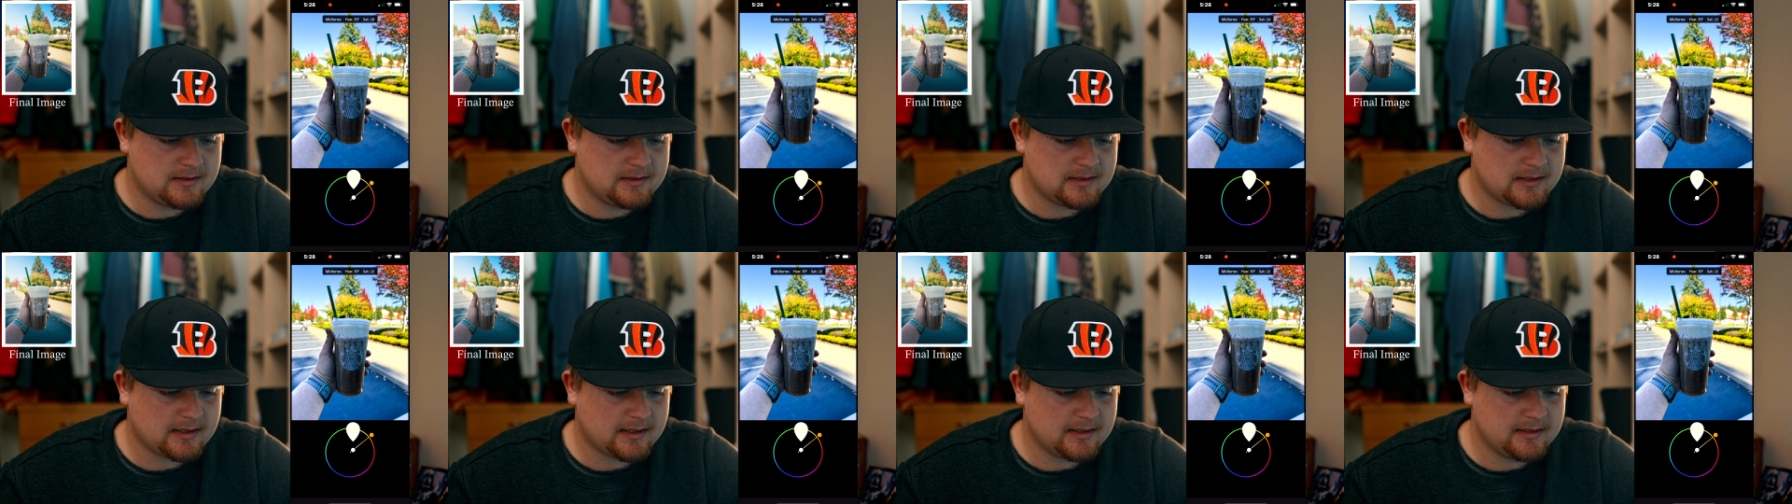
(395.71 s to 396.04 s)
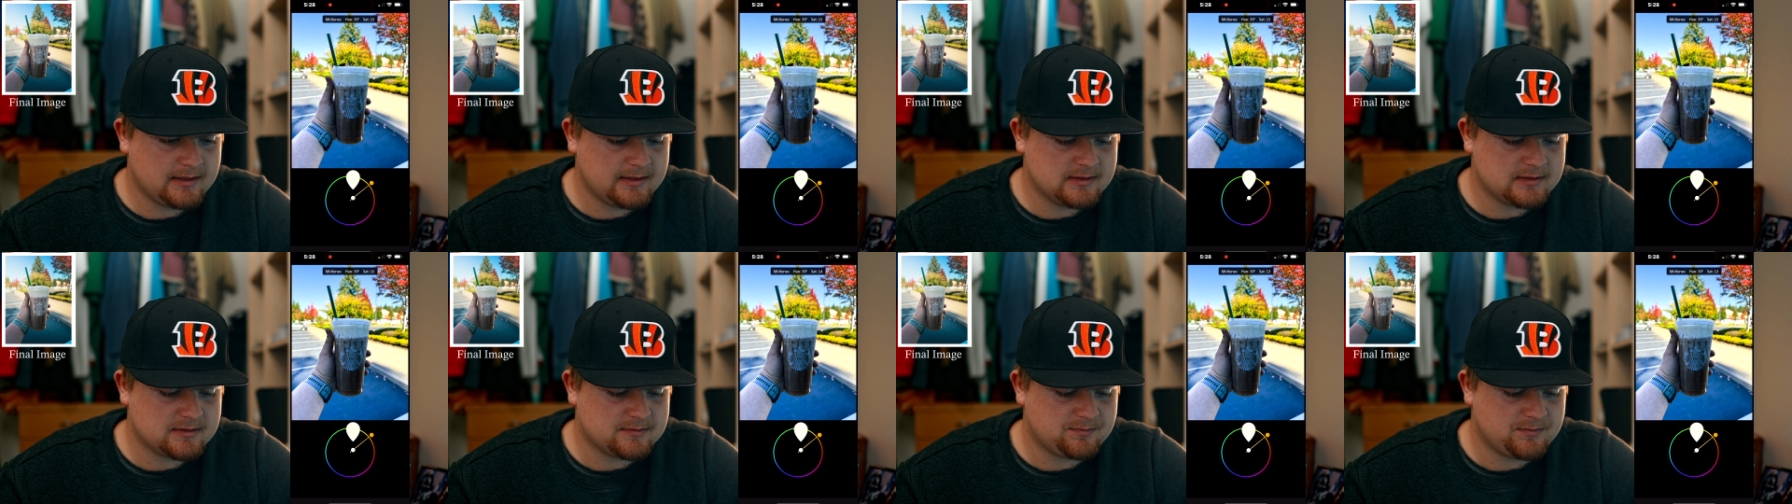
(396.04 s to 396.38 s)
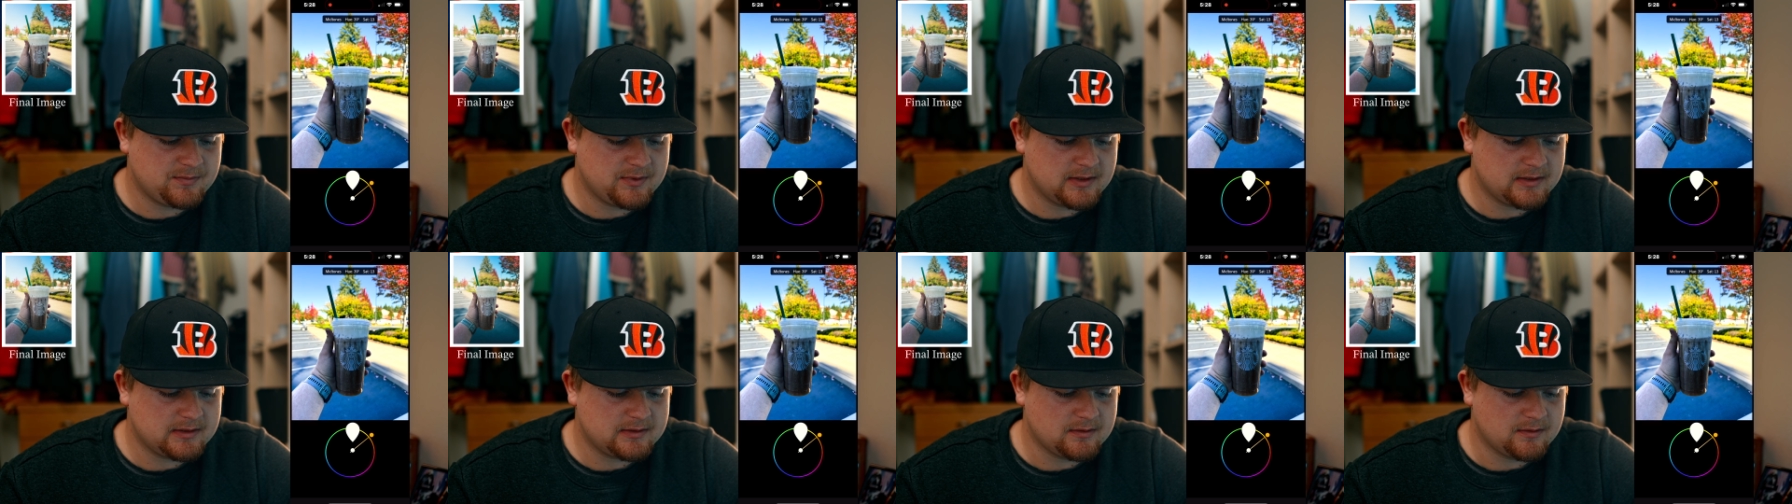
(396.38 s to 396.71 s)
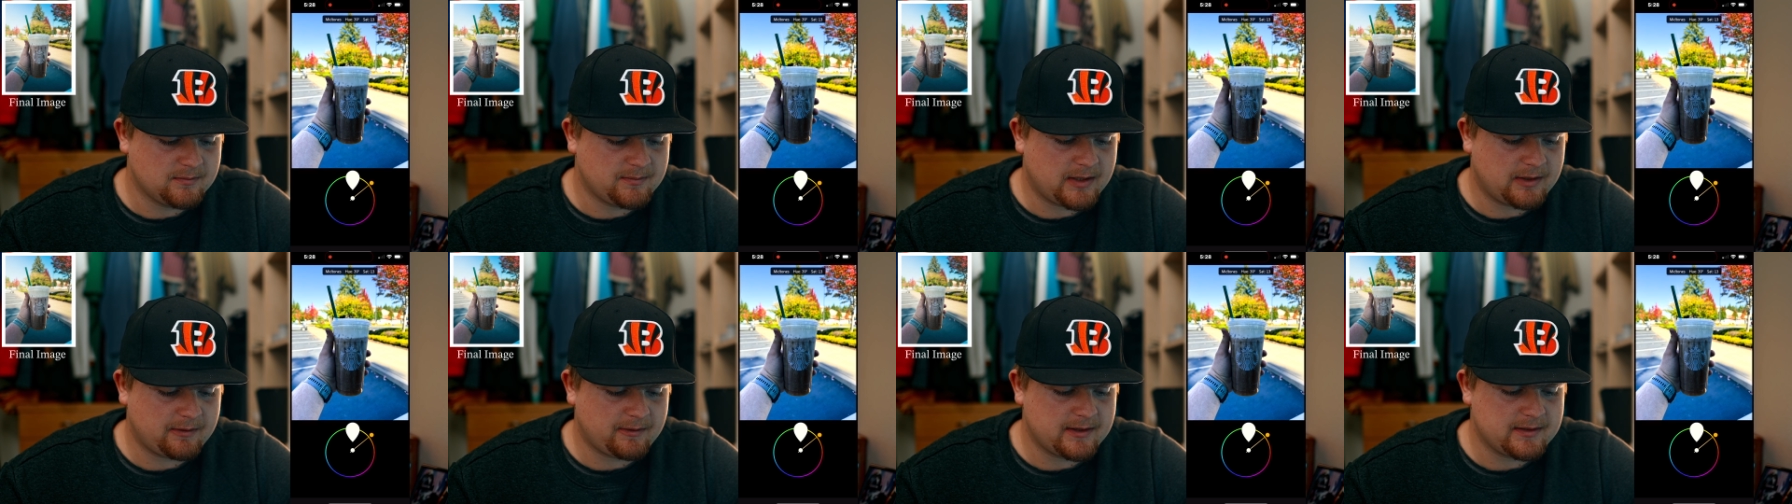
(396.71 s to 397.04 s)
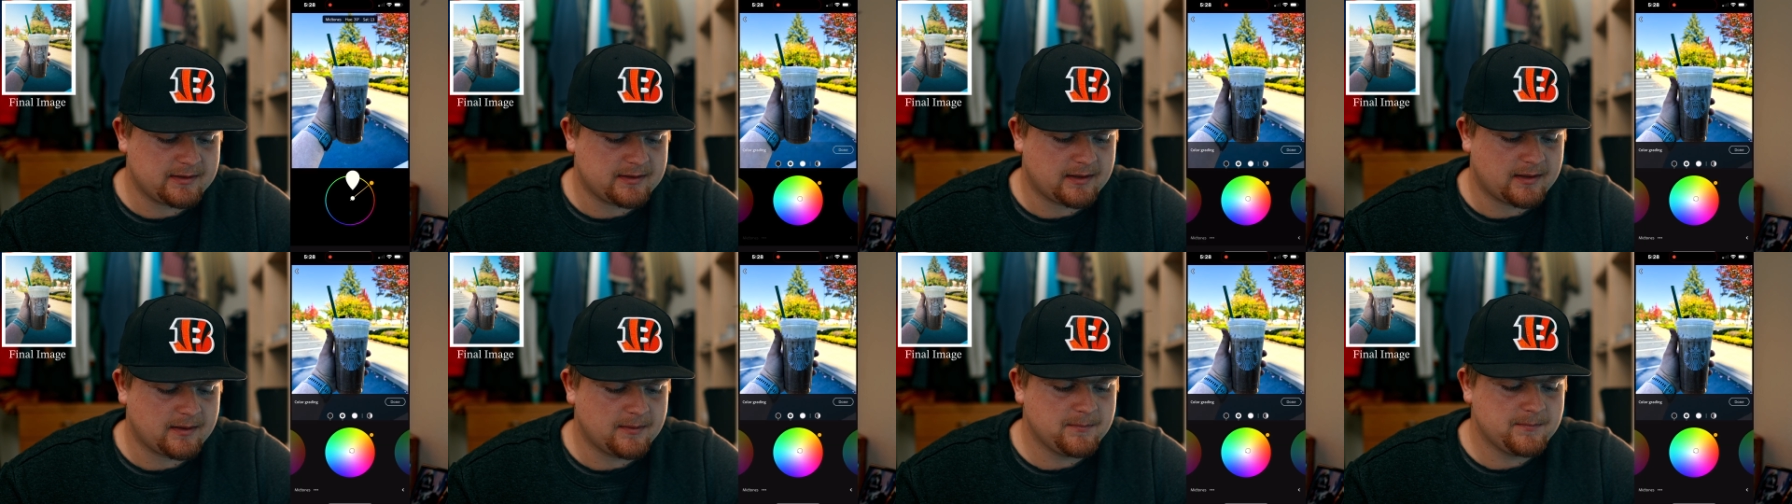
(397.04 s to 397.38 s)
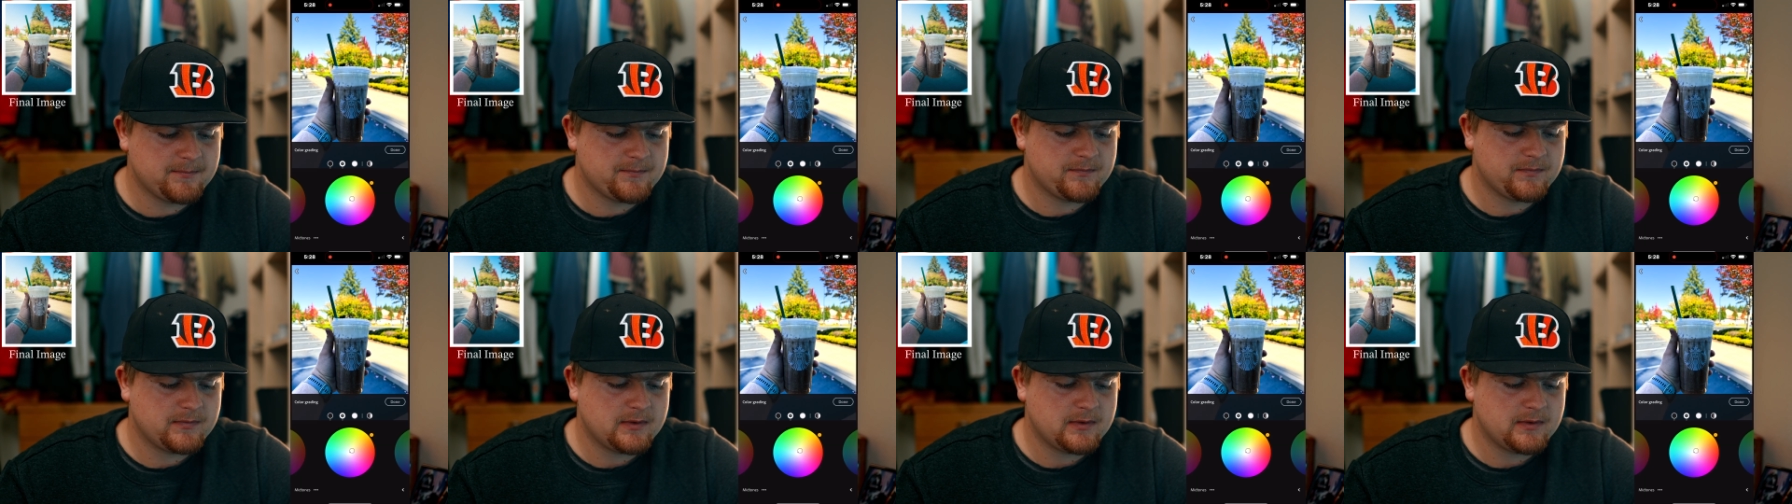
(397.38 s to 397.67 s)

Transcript: tiniest bit to about right there.